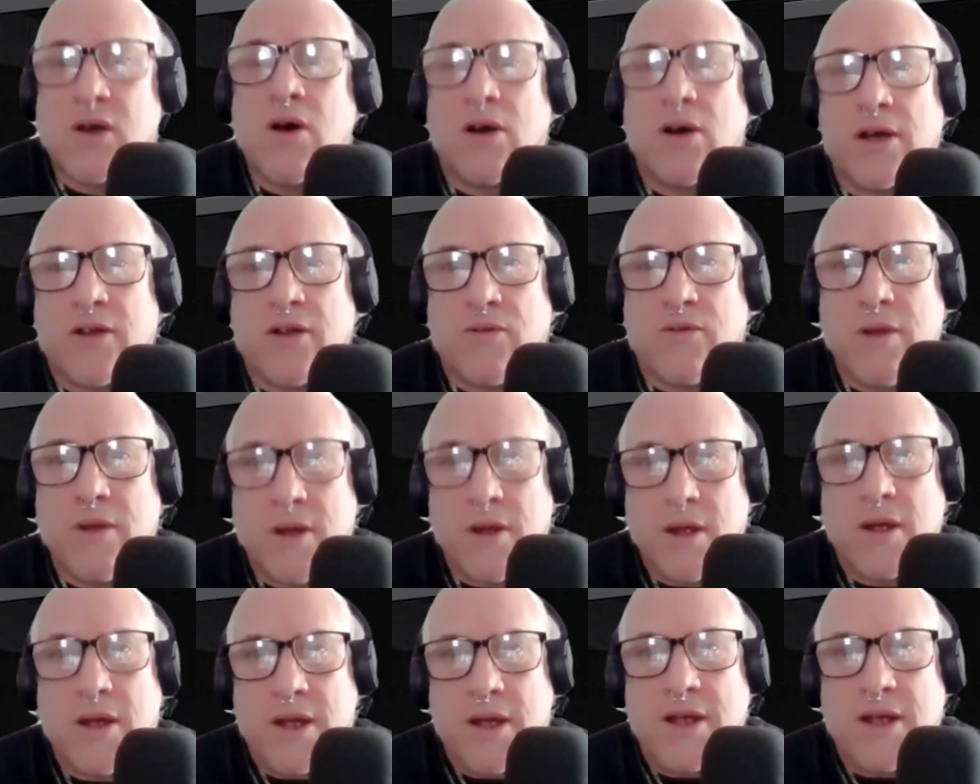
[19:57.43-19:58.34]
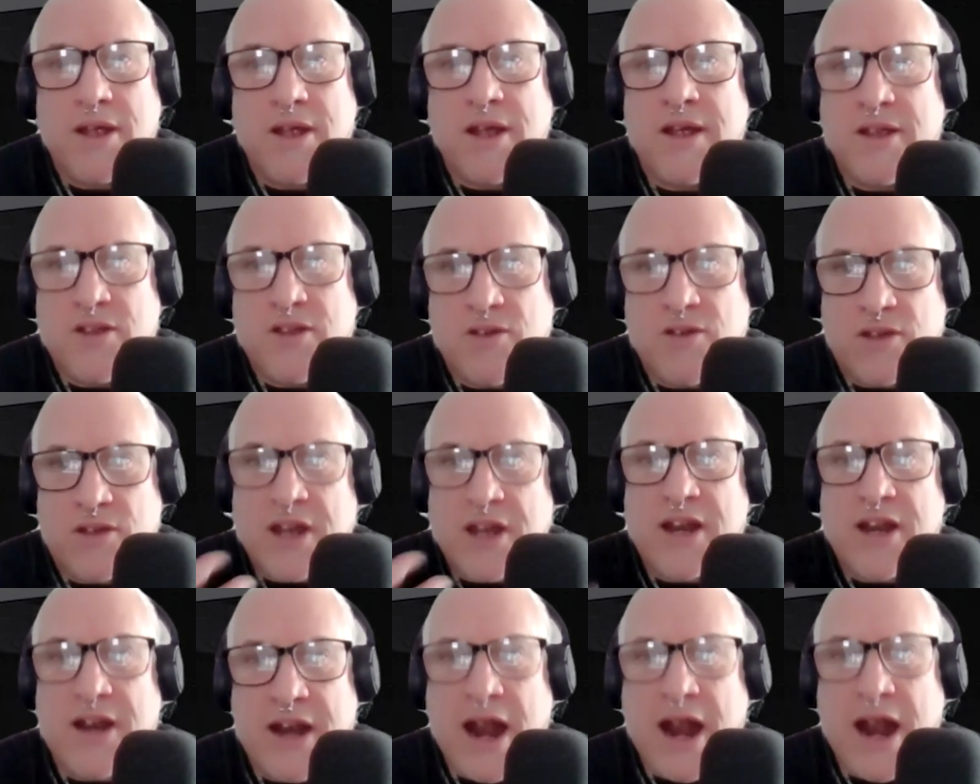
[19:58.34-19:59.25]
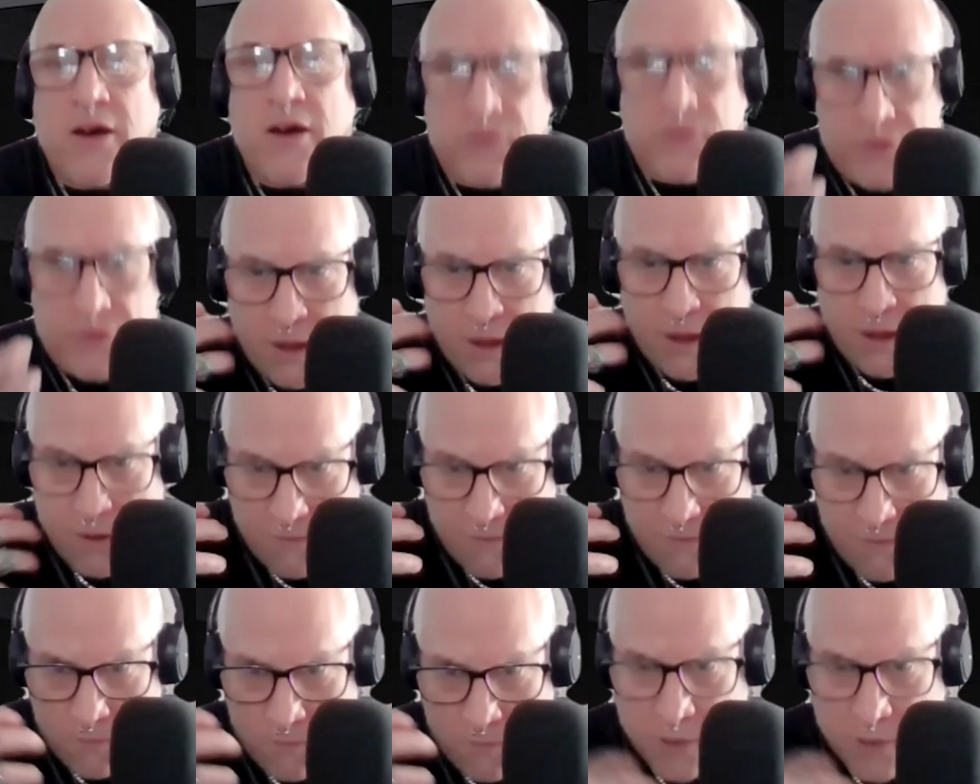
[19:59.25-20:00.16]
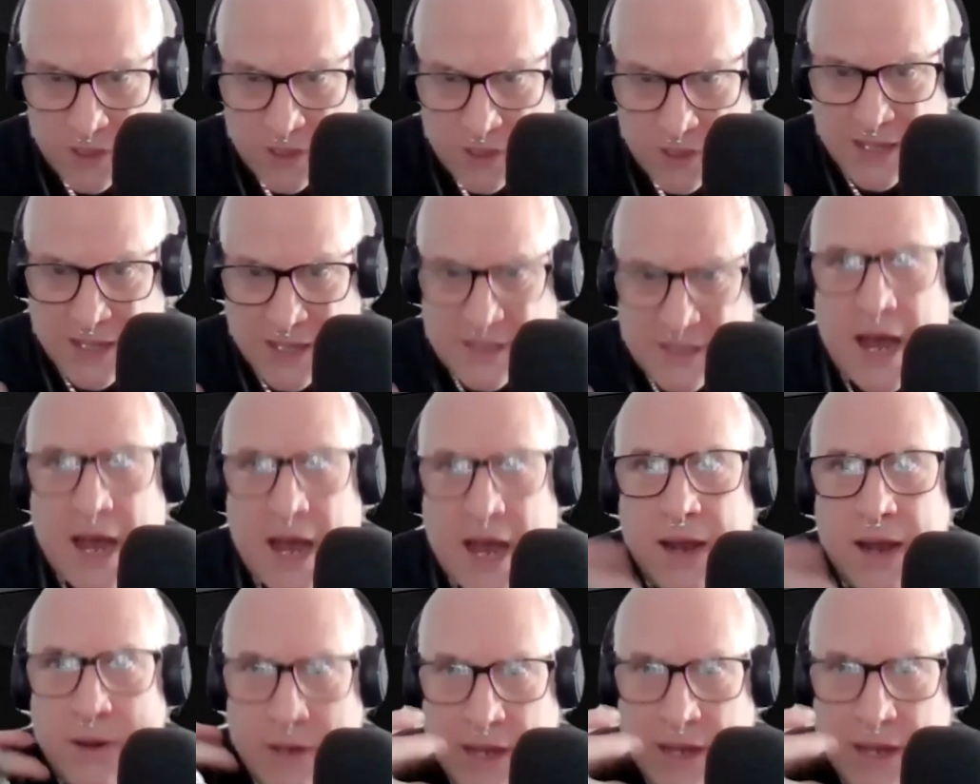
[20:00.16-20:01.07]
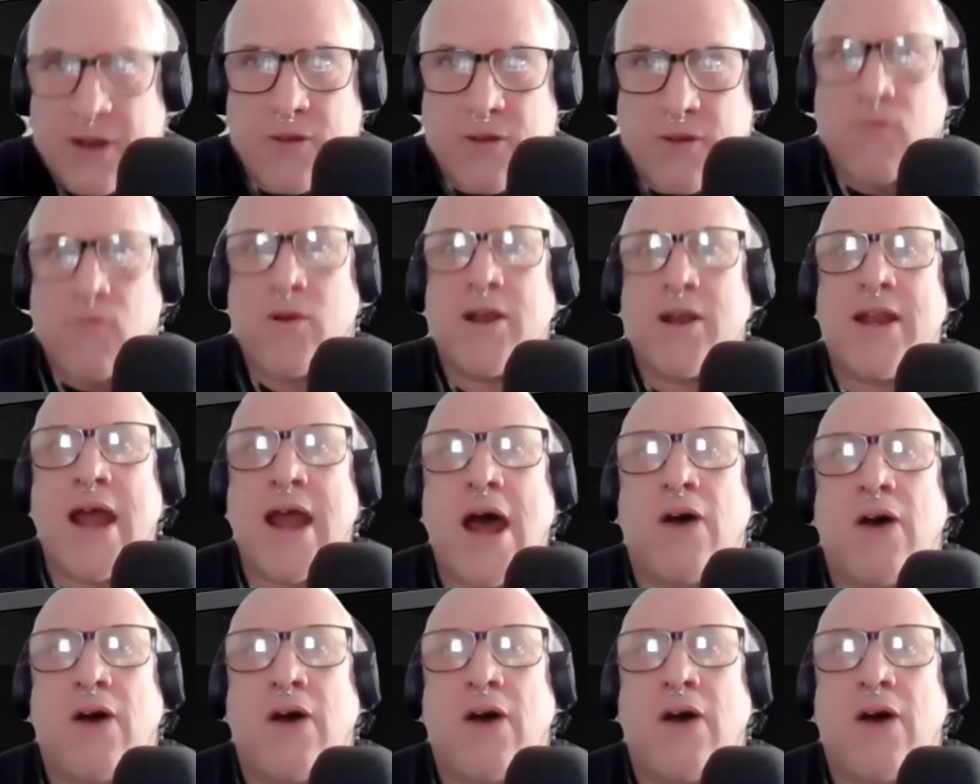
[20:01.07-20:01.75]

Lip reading: song and you get it out, what's inside, get it written